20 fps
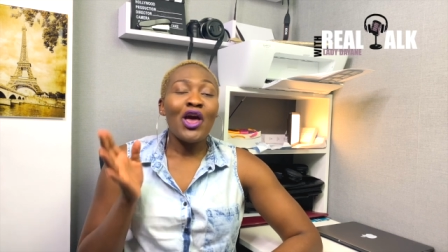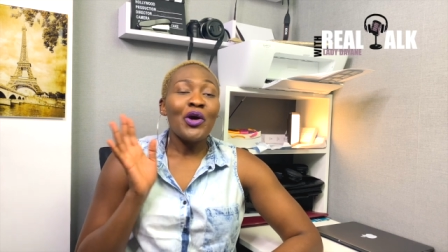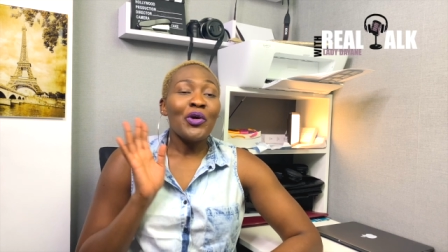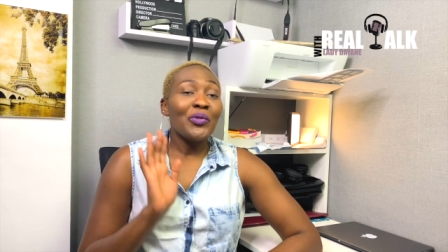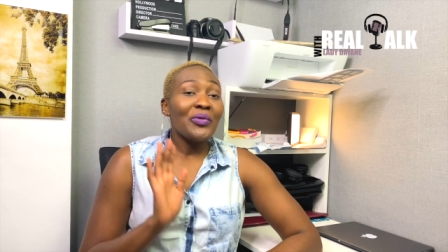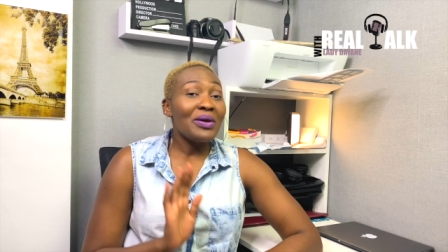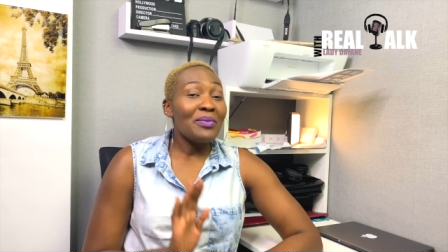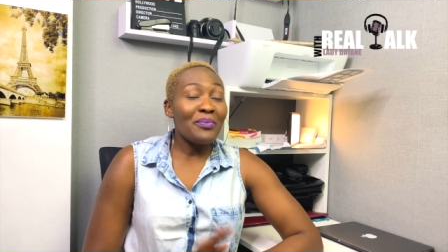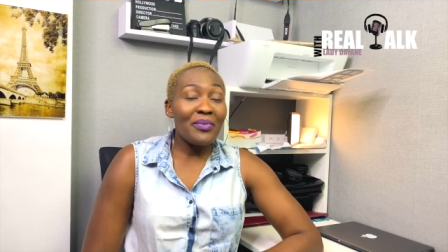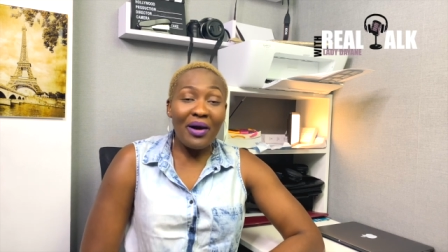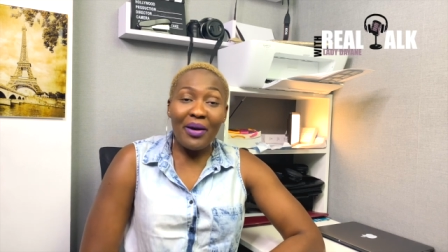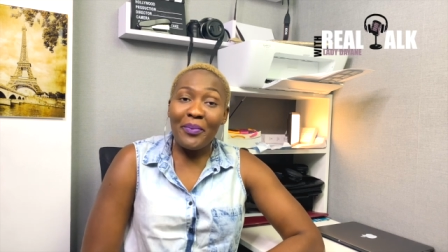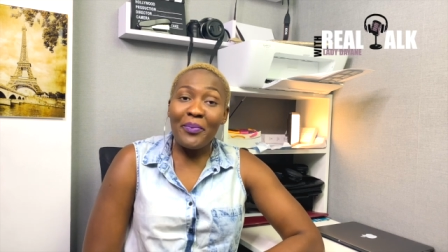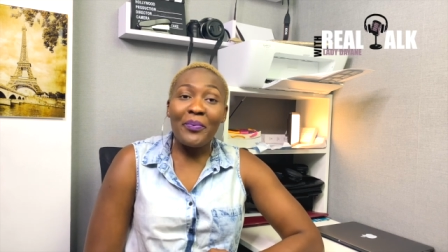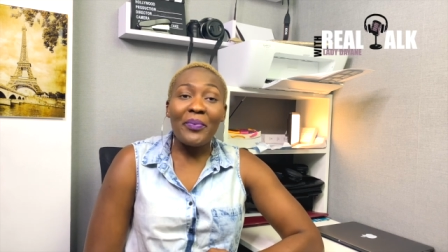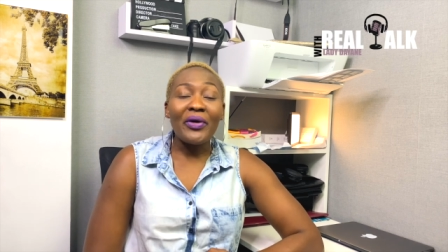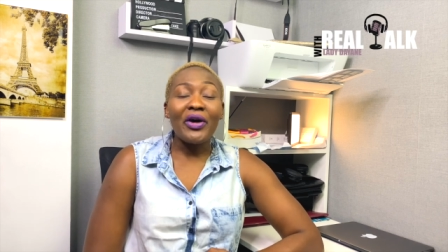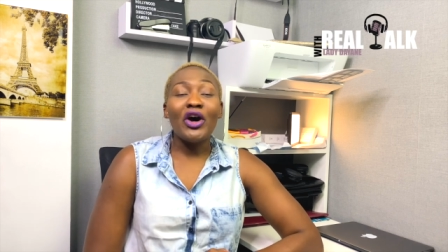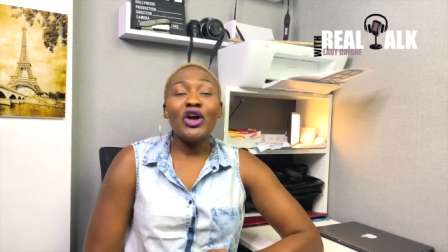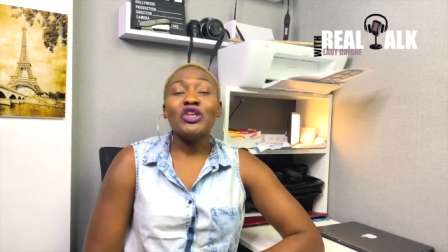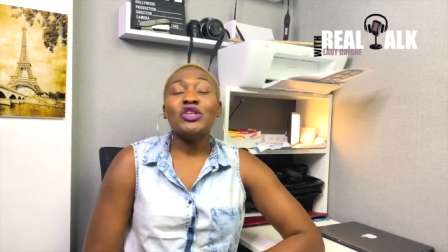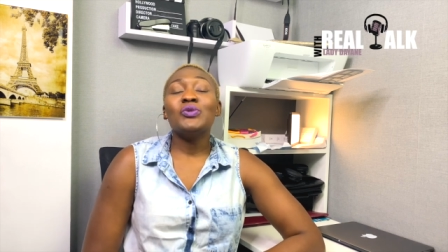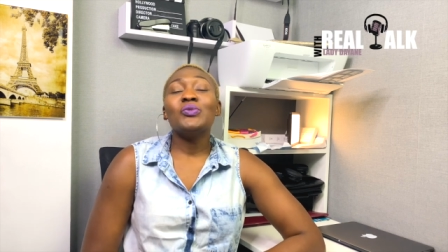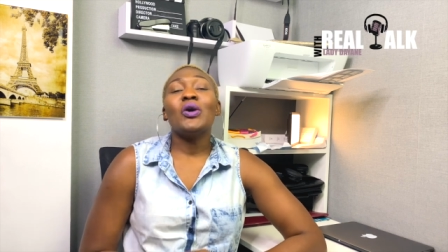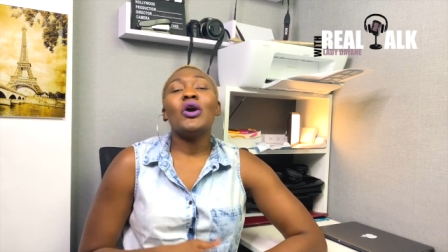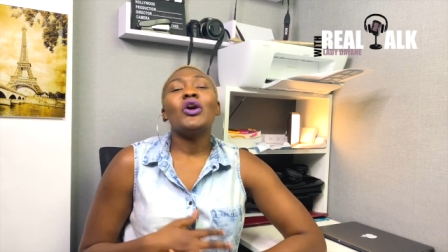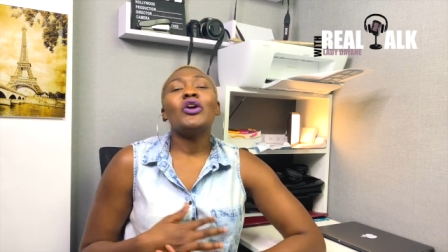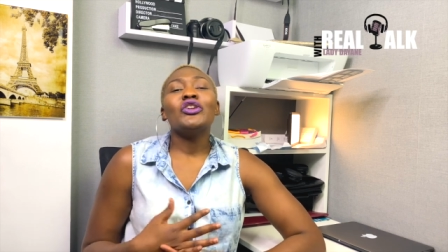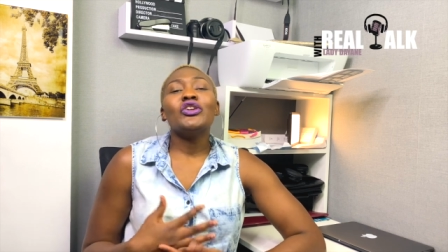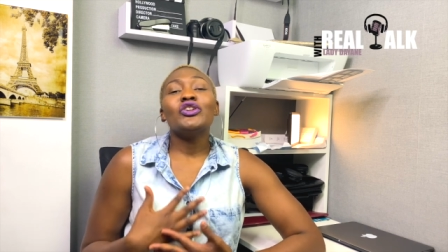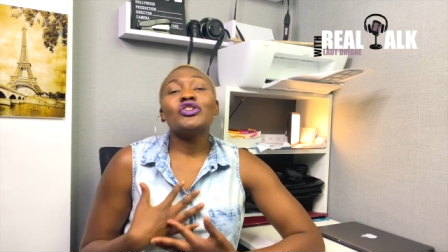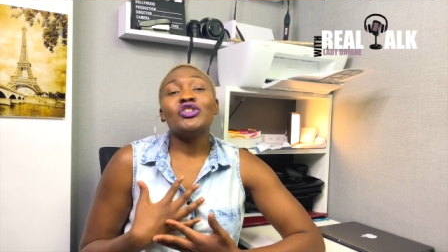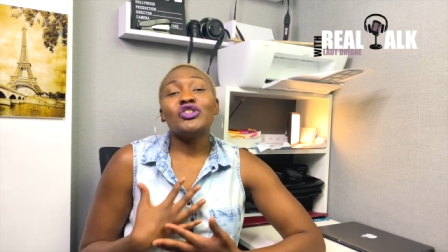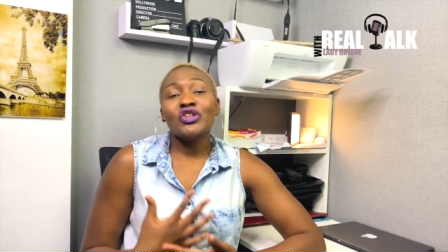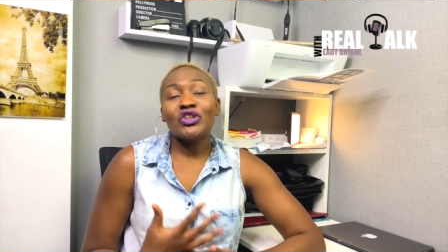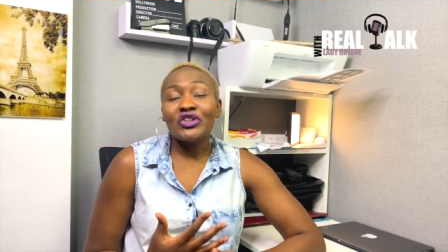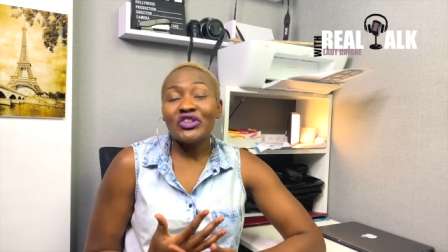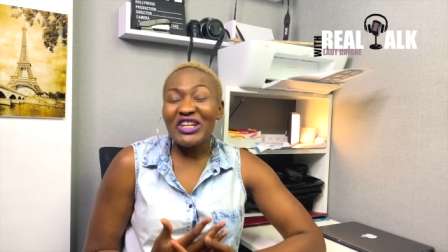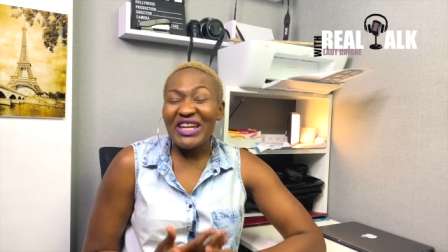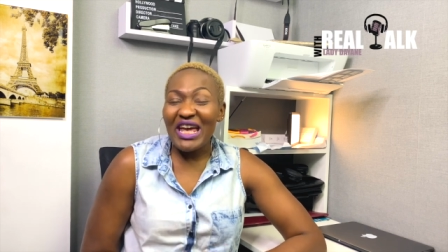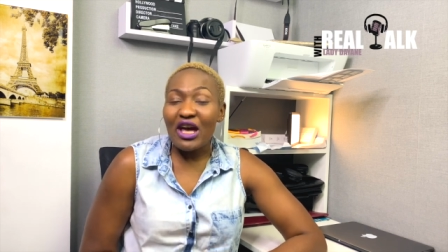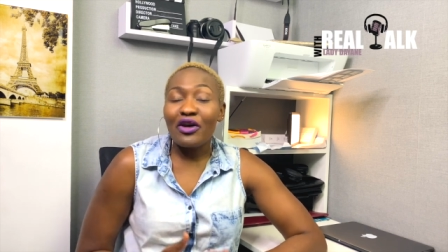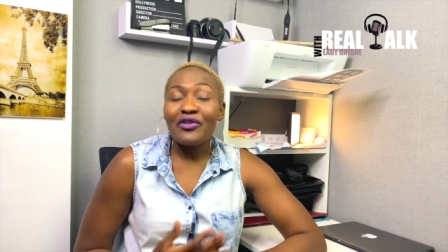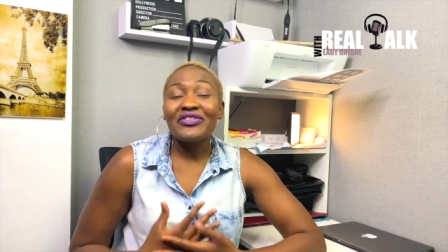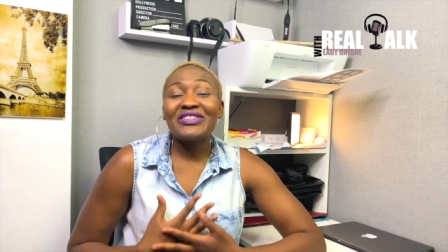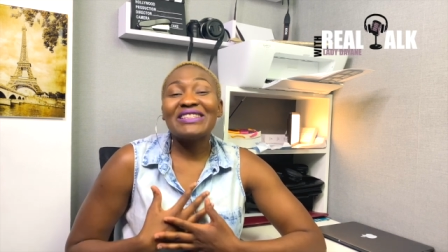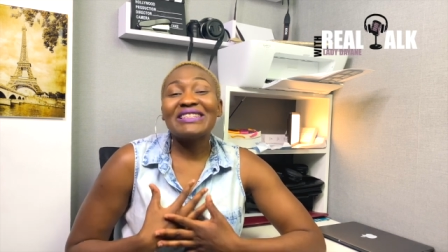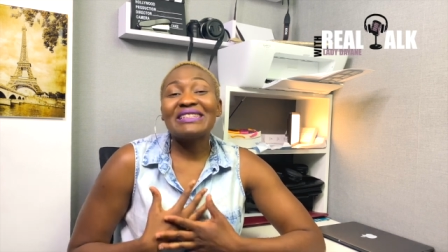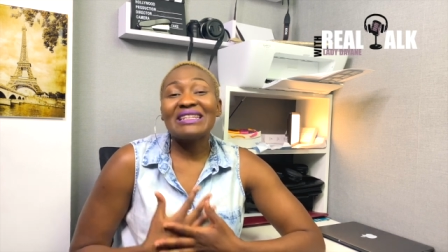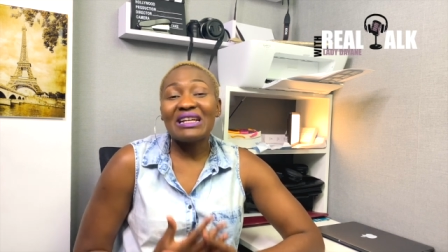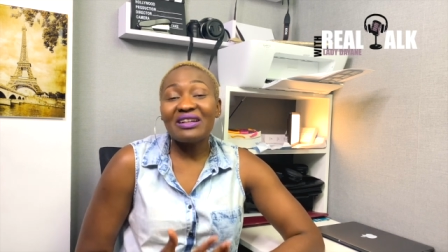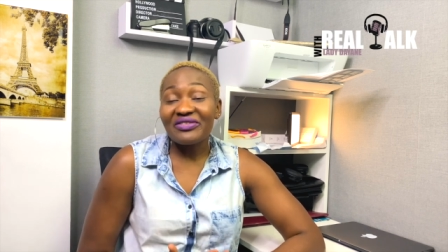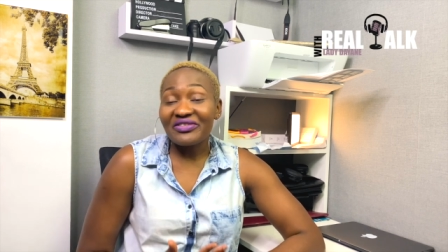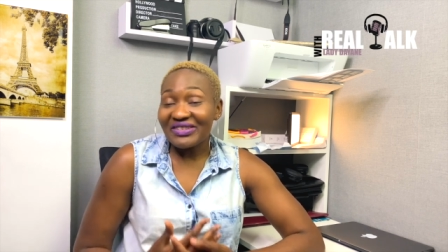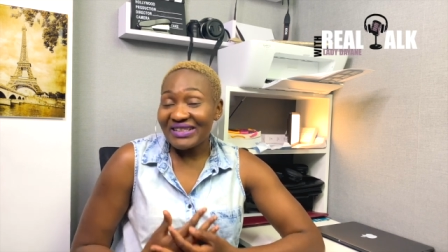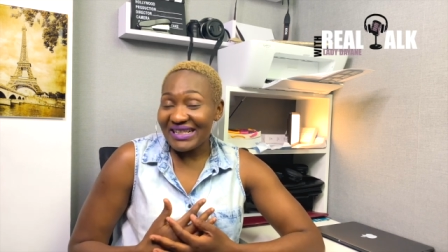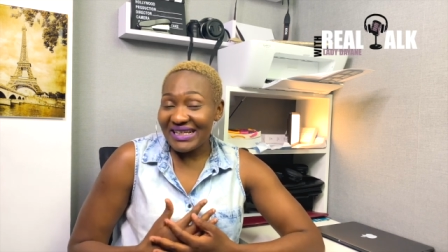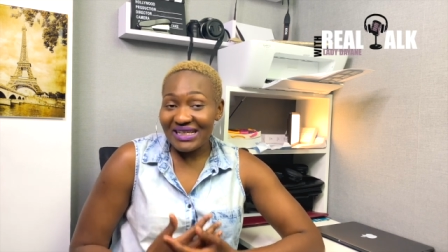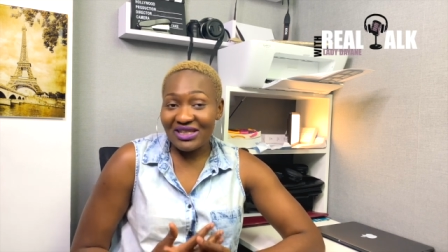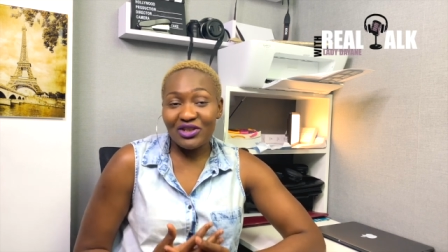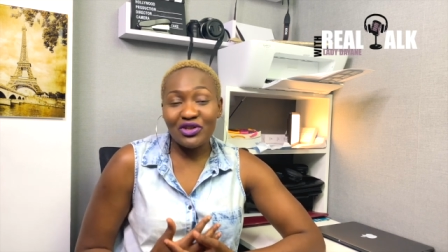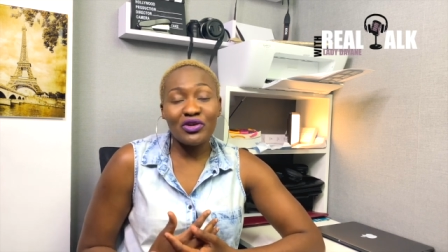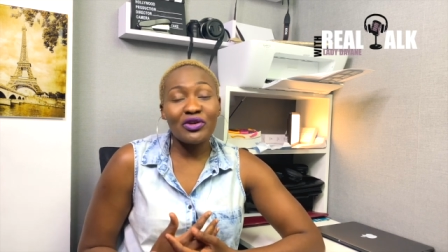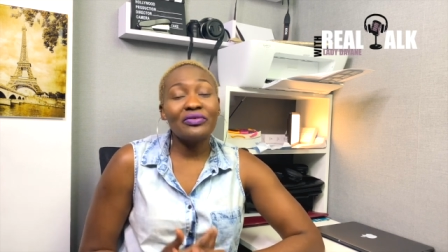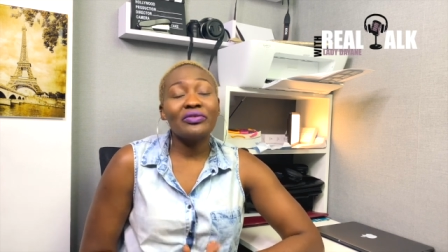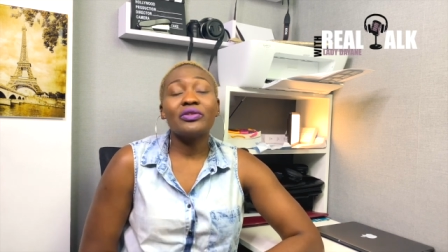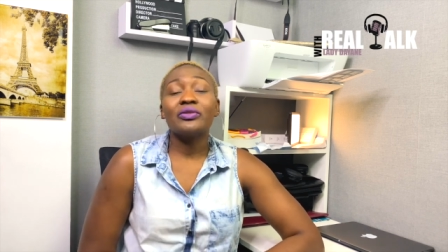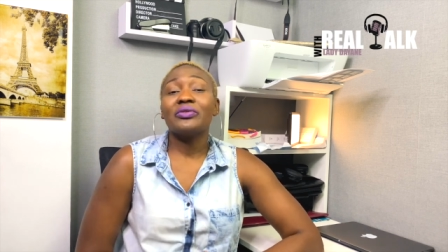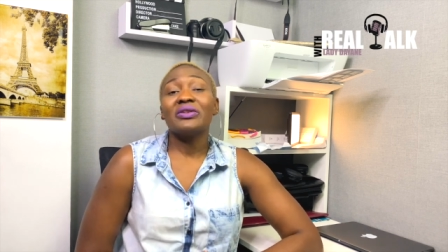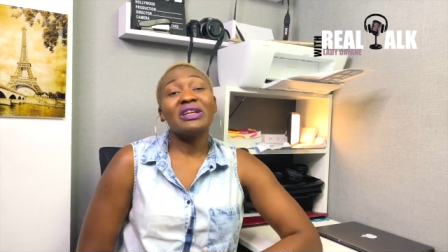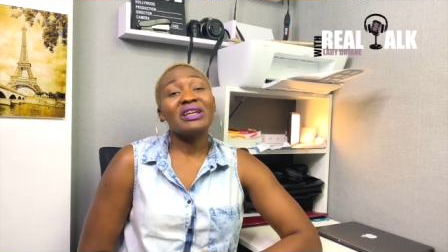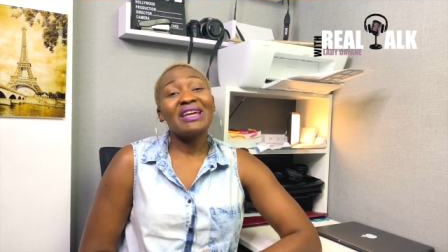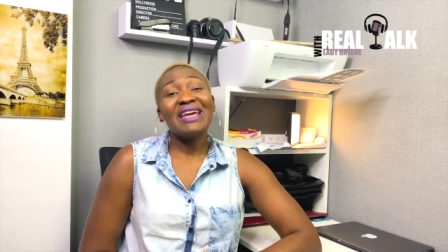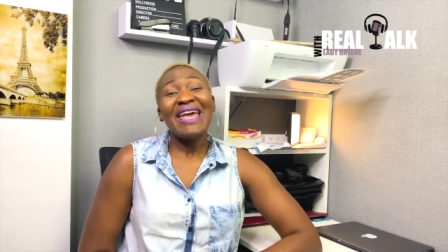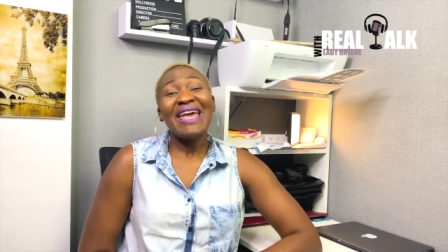Remember, you are on a journey of self-discovery.